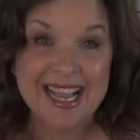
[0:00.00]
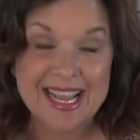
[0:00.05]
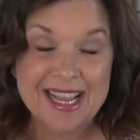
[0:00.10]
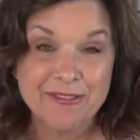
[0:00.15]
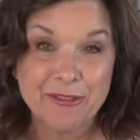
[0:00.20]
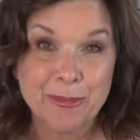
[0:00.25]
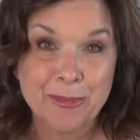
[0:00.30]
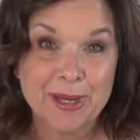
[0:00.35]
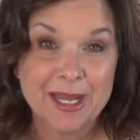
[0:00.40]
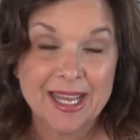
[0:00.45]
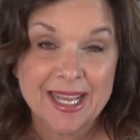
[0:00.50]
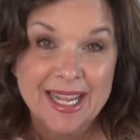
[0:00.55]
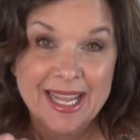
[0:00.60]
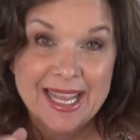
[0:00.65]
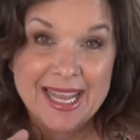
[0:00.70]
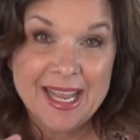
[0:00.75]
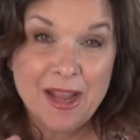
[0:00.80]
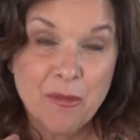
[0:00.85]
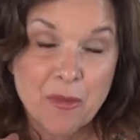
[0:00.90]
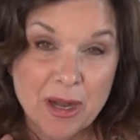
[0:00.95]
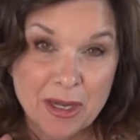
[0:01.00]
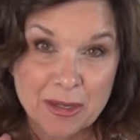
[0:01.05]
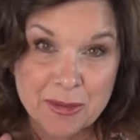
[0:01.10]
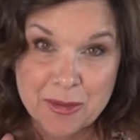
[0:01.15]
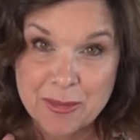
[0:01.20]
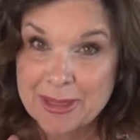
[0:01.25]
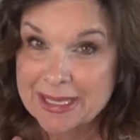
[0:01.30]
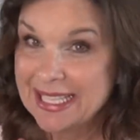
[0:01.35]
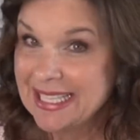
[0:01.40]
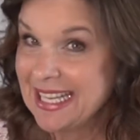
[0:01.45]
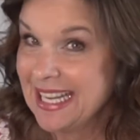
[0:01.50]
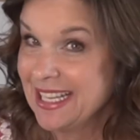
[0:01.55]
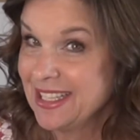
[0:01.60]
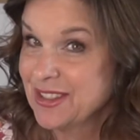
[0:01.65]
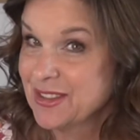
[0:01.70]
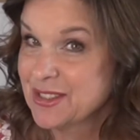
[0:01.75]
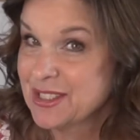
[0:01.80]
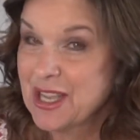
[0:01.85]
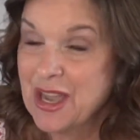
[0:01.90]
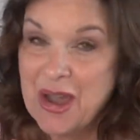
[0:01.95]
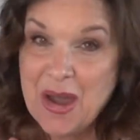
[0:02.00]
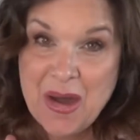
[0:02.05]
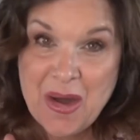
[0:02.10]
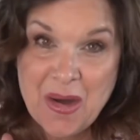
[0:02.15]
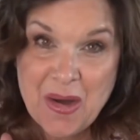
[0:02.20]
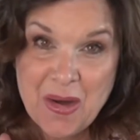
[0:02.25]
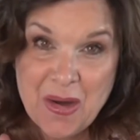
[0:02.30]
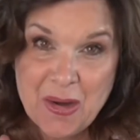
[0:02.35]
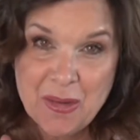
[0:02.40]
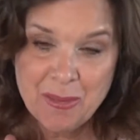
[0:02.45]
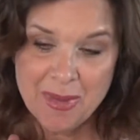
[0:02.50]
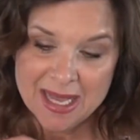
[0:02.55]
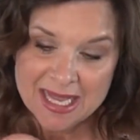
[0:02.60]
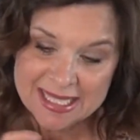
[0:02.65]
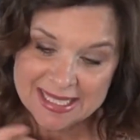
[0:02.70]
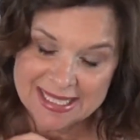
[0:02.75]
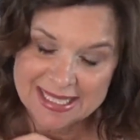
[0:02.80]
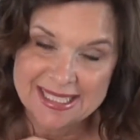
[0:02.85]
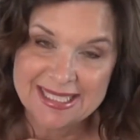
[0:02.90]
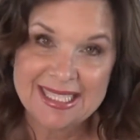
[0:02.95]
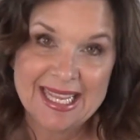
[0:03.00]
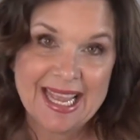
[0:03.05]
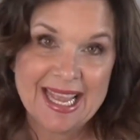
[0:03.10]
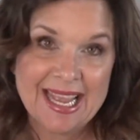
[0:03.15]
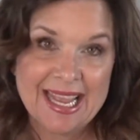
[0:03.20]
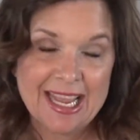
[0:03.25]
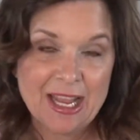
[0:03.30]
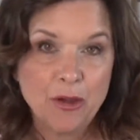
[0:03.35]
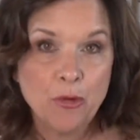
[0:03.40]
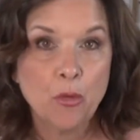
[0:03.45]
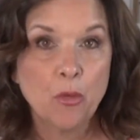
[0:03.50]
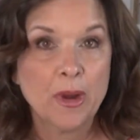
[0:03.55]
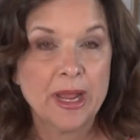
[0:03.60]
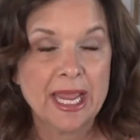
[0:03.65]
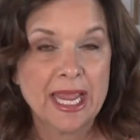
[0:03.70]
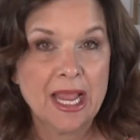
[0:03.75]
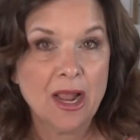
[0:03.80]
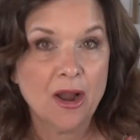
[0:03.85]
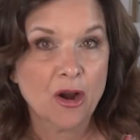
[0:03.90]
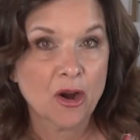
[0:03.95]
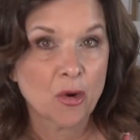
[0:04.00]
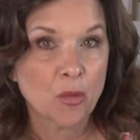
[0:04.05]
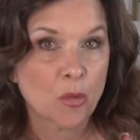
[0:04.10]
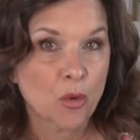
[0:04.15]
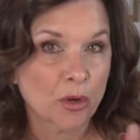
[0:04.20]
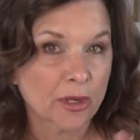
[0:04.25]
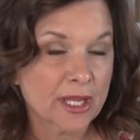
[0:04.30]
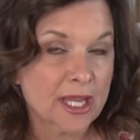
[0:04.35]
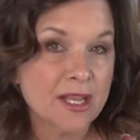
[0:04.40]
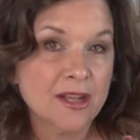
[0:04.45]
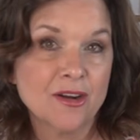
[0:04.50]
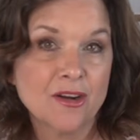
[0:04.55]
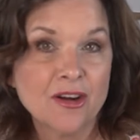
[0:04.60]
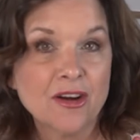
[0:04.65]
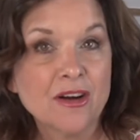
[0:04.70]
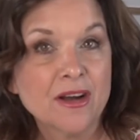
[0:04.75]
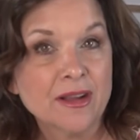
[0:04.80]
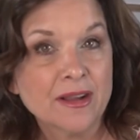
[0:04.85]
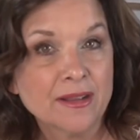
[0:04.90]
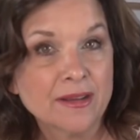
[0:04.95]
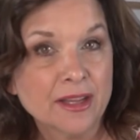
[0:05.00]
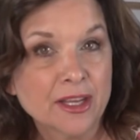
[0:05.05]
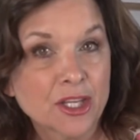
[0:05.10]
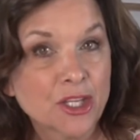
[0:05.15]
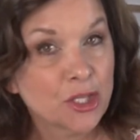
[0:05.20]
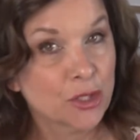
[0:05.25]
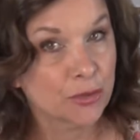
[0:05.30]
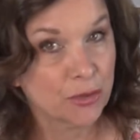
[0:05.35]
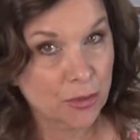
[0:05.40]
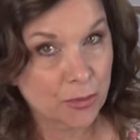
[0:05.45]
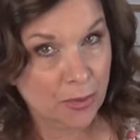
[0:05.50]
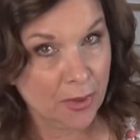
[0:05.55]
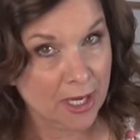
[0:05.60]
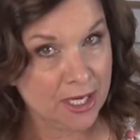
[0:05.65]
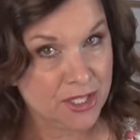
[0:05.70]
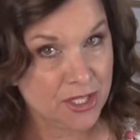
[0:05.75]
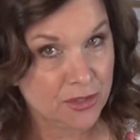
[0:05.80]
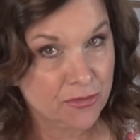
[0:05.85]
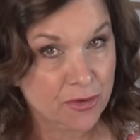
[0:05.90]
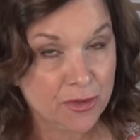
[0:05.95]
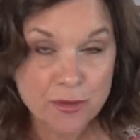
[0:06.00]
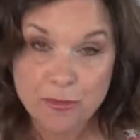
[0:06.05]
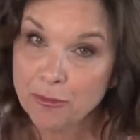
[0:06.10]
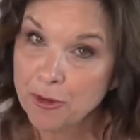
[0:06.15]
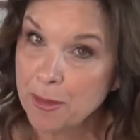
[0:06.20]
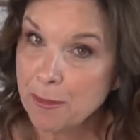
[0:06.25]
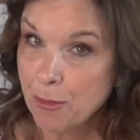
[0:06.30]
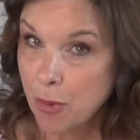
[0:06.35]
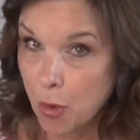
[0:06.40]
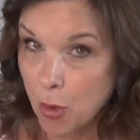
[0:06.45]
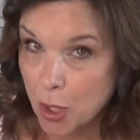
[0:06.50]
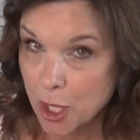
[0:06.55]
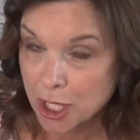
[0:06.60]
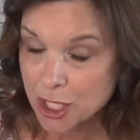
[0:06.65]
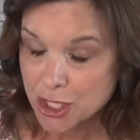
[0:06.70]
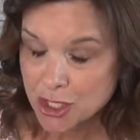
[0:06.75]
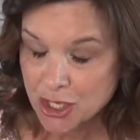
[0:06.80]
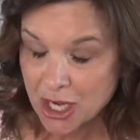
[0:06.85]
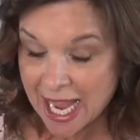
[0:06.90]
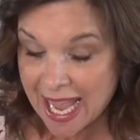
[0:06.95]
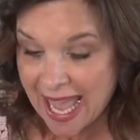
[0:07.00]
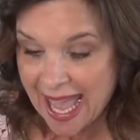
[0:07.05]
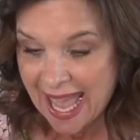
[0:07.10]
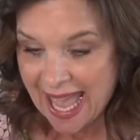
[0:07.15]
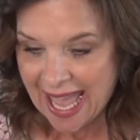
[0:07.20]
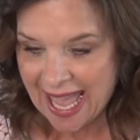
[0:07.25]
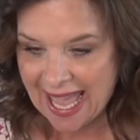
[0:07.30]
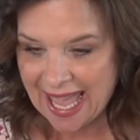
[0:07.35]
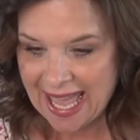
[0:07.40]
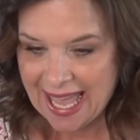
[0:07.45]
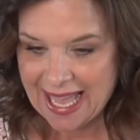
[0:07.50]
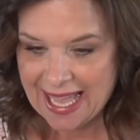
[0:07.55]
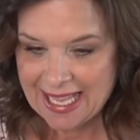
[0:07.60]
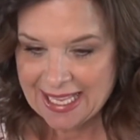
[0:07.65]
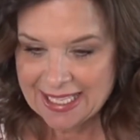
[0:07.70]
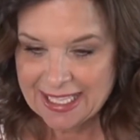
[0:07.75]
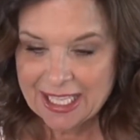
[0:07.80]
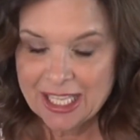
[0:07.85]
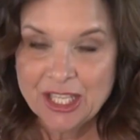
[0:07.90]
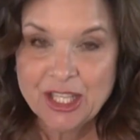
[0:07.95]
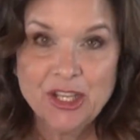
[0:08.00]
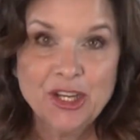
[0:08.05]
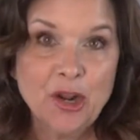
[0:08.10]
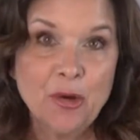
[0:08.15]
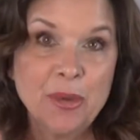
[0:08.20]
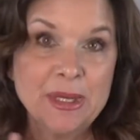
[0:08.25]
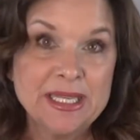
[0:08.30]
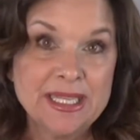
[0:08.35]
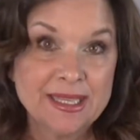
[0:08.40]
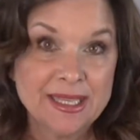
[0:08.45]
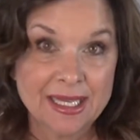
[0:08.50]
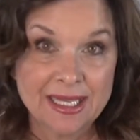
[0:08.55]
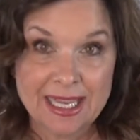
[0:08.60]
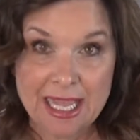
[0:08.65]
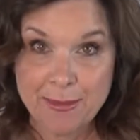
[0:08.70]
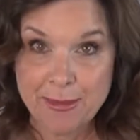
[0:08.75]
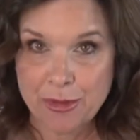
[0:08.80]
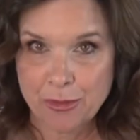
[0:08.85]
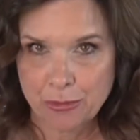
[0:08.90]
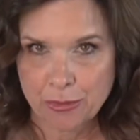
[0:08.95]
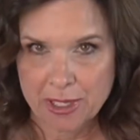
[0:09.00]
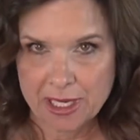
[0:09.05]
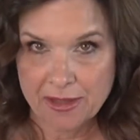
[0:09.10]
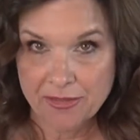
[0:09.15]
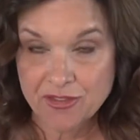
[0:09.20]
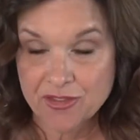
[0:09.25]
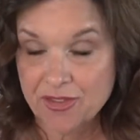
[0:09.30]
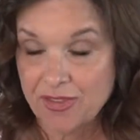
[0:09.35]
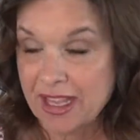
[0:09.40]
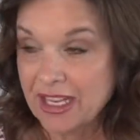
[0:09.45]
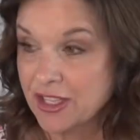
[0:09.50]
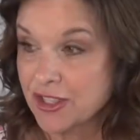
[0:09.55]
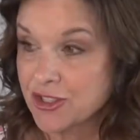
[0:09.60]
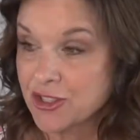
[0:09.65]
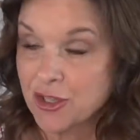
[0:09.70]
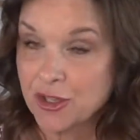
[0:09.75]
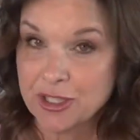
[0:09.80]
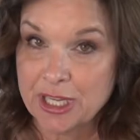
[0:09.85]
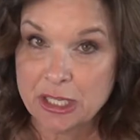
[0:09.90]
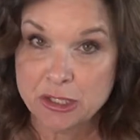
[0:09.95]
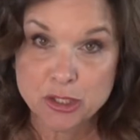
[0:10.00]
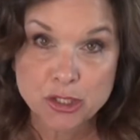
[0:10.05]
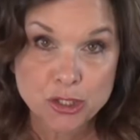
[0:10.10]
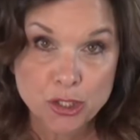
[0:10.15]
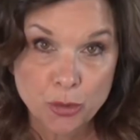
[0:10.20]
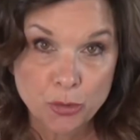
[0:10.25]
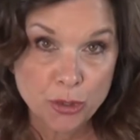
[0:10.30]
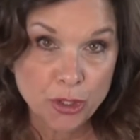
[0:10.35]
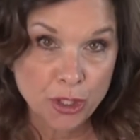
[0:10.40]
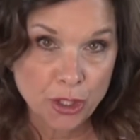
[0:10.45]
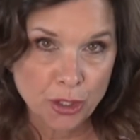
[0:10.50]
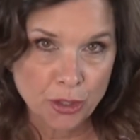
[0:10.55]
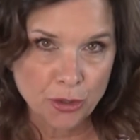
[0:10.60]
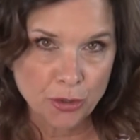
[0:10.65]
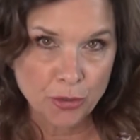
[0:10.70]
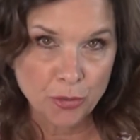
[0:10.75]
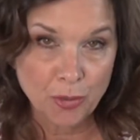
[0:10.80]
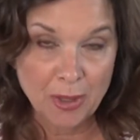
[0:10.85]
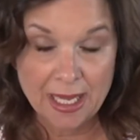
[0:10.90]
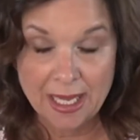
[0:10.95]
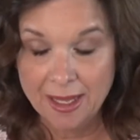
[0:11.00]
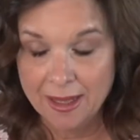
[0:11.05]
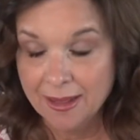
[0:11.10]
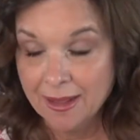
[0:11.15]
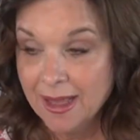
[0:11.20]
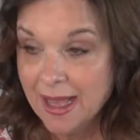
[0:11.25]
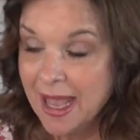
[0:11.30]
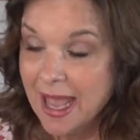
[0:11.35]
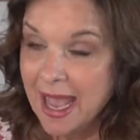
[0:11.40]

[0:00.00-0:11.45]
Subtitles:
Everybody, welcome to Becky Daniel's home. Today we are working on a cute little project for the front porch. And you know, we did the lemon wreaths and they just turned out so cute. Well,